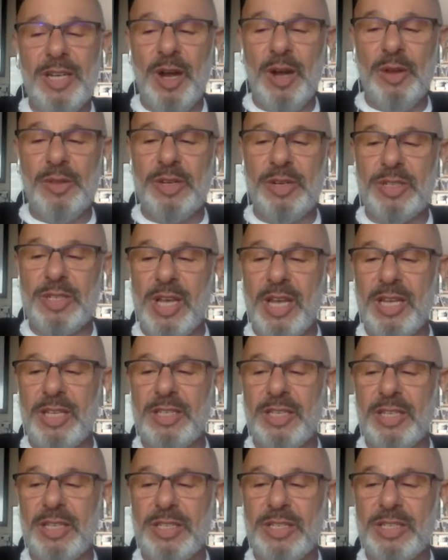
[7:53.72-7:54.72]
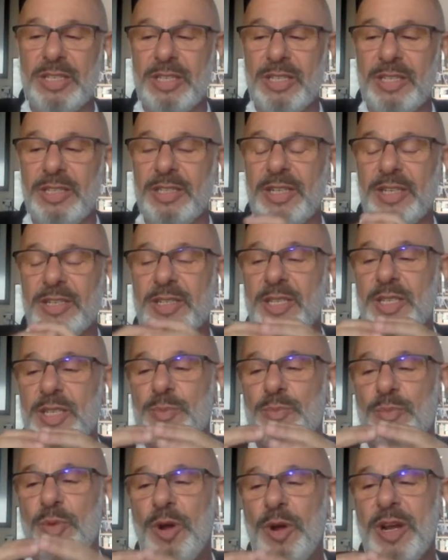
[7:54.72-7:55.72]
there's this
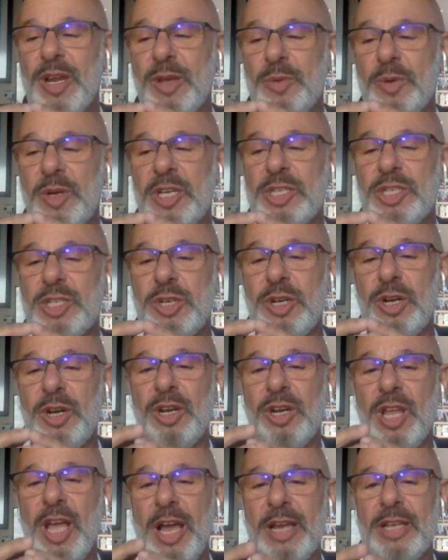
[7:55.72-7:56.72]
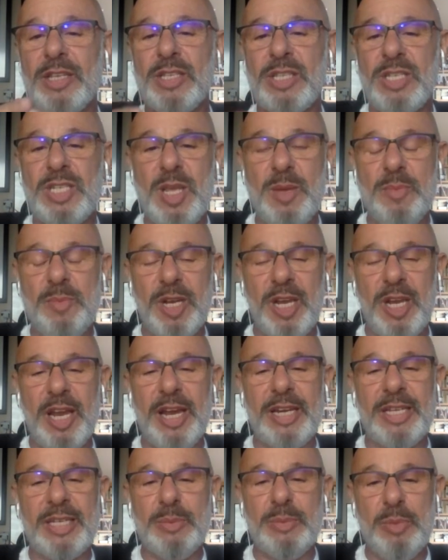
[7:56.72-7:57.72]
point at which you're like
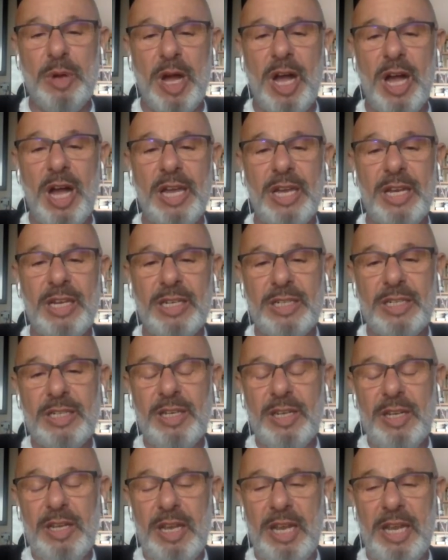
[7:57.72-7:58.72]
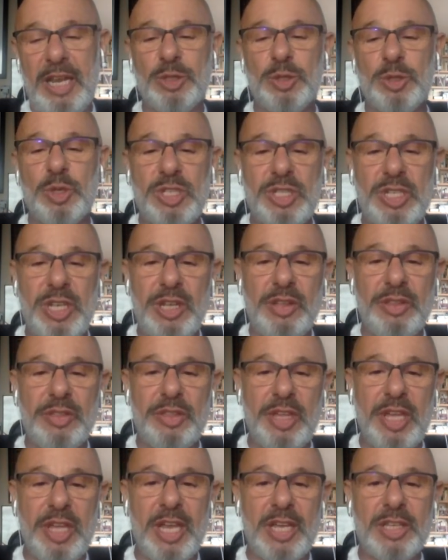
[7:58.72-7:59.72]
stimulated by interesting
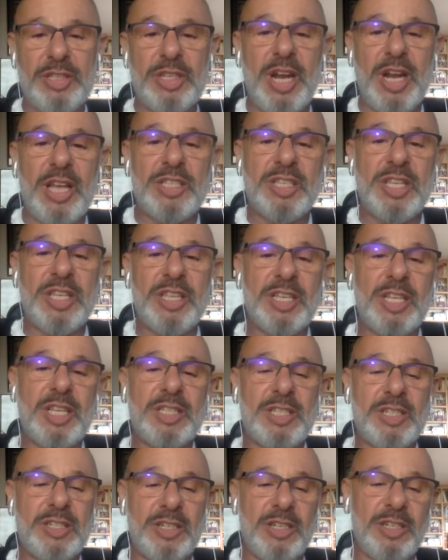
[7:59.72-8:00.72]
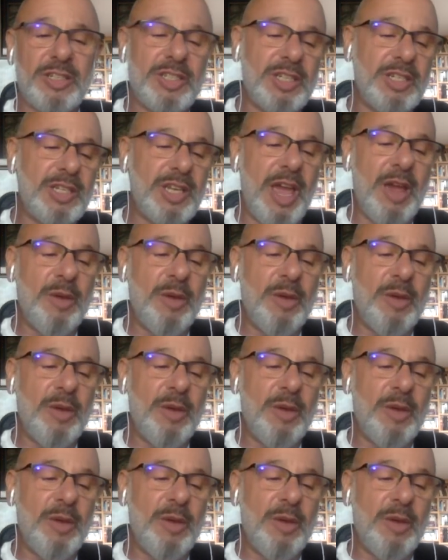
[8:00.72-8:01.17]
things. And I see this today